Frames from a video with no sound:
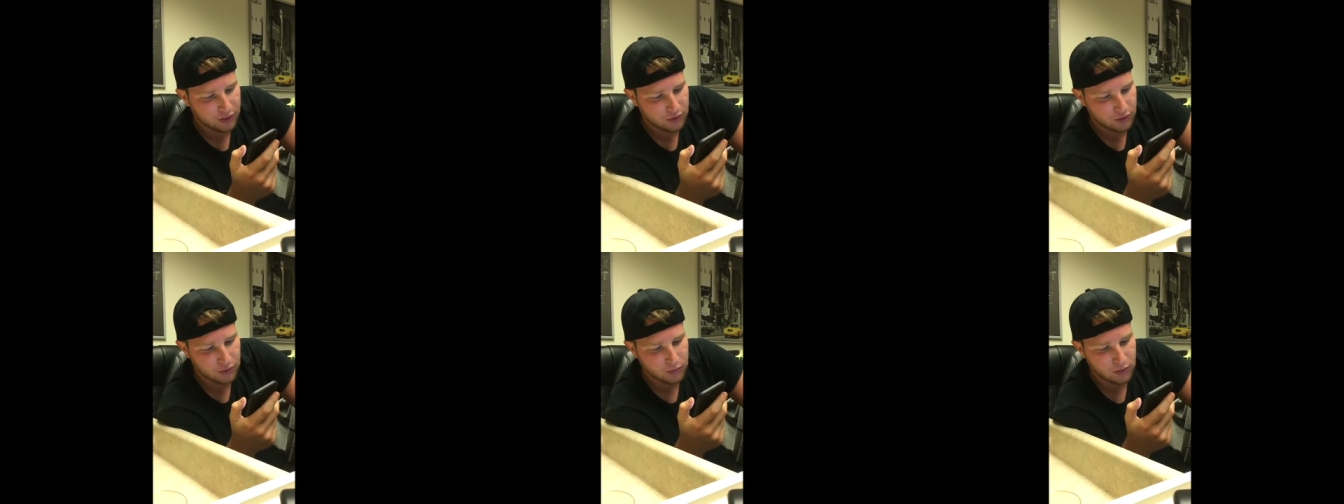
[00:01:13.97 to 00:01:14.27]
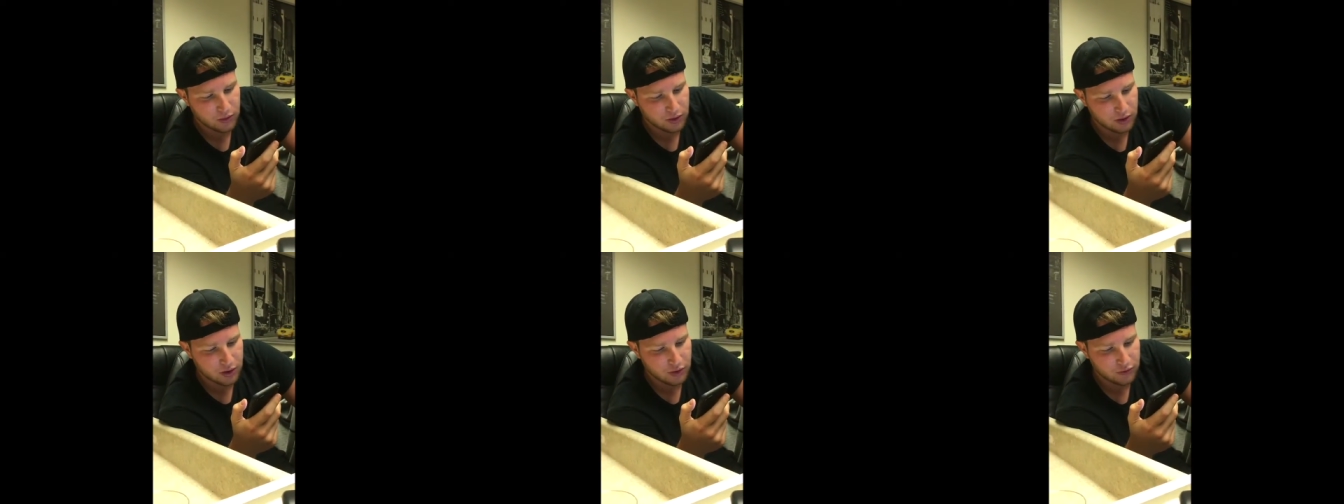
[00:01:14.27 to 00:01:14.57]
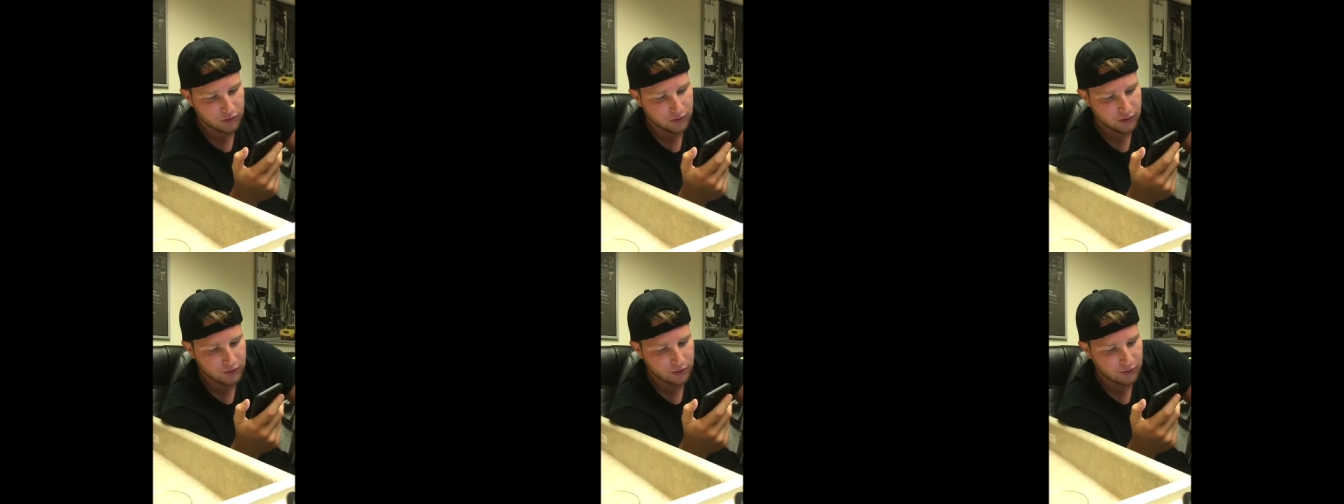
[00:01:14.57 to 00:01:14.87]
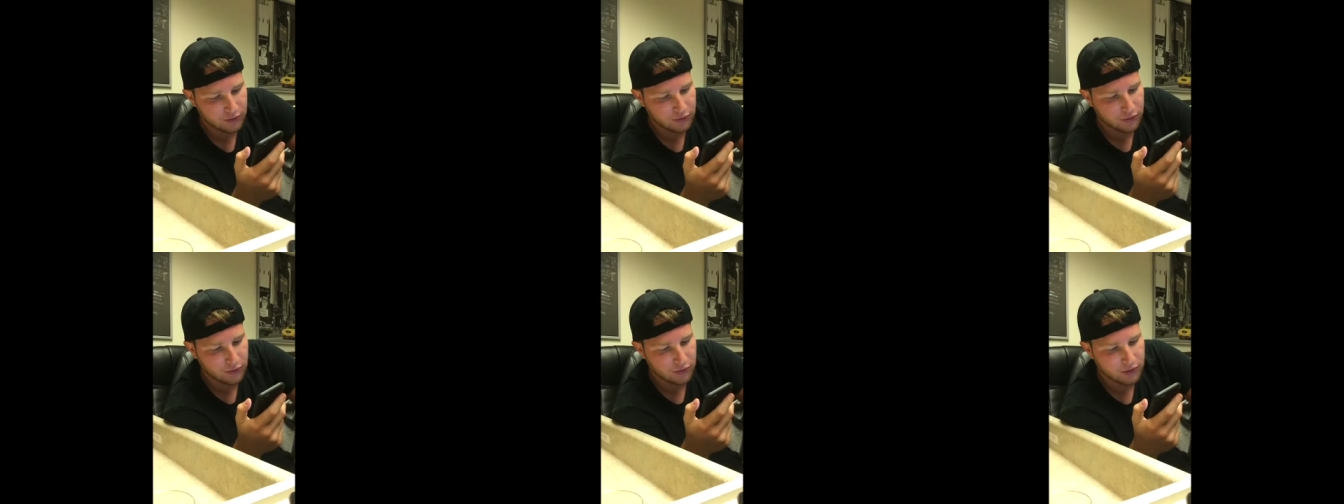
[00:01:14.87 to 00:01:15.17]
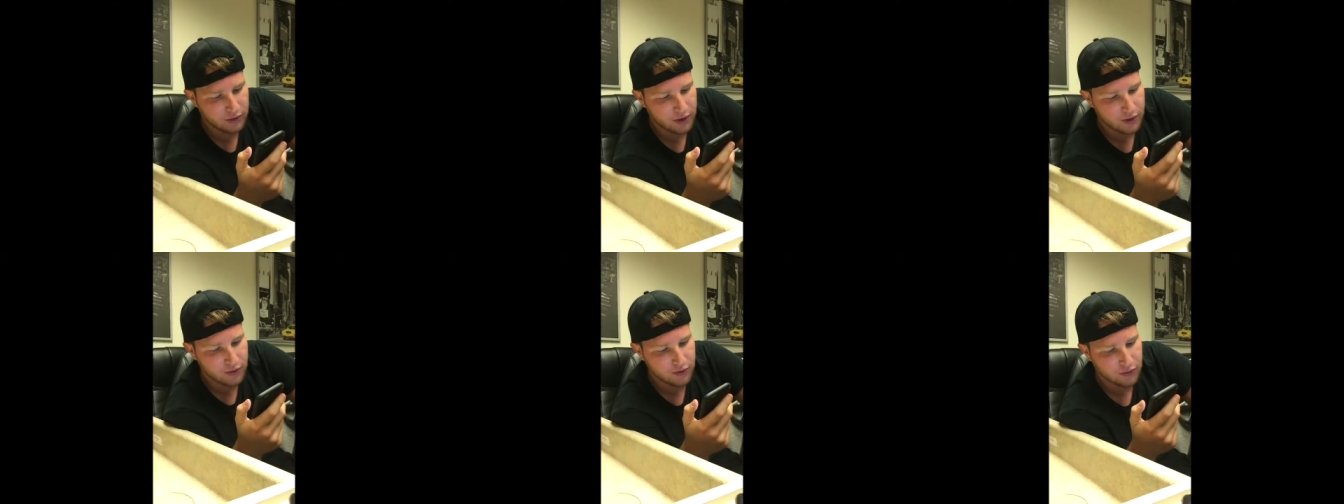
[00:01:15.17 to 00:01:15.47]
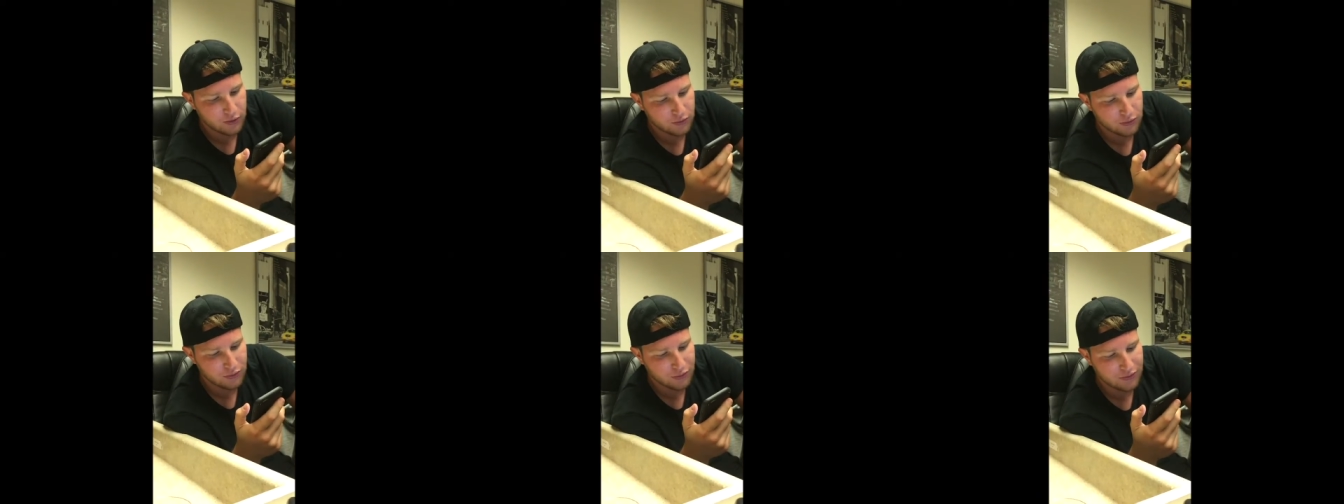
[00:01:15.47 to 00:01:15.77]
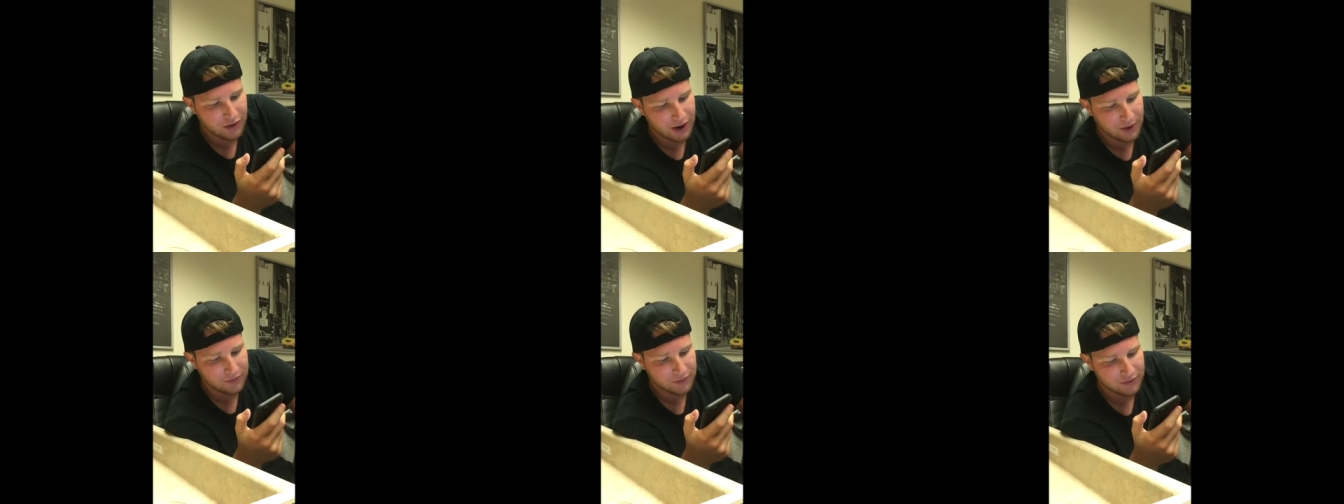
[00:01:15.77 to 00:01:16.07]
third world countries are stolen and sold to
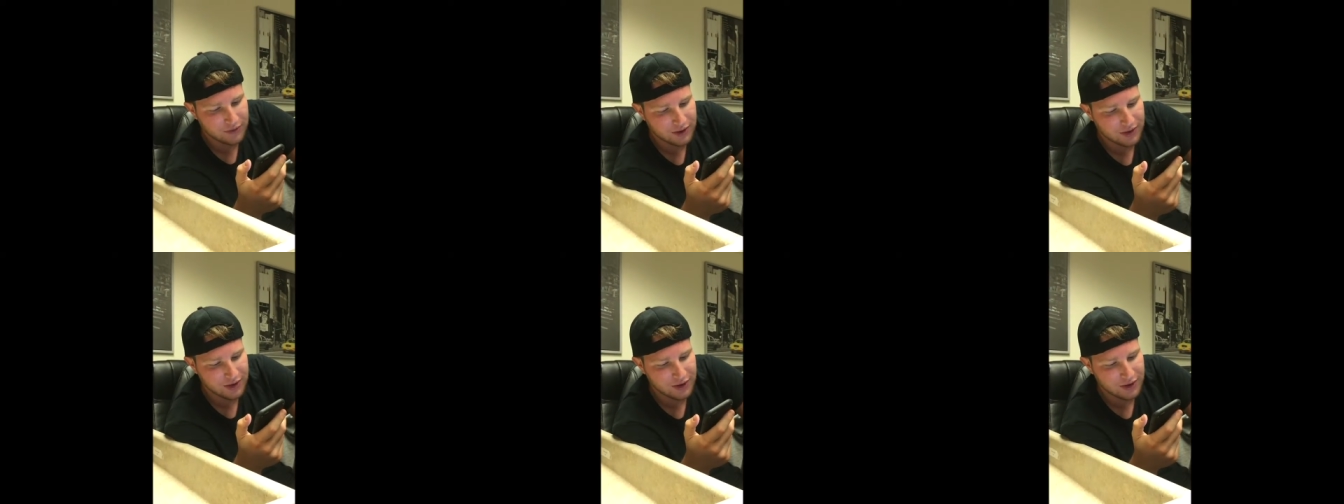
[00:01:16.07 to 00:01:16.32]
adoption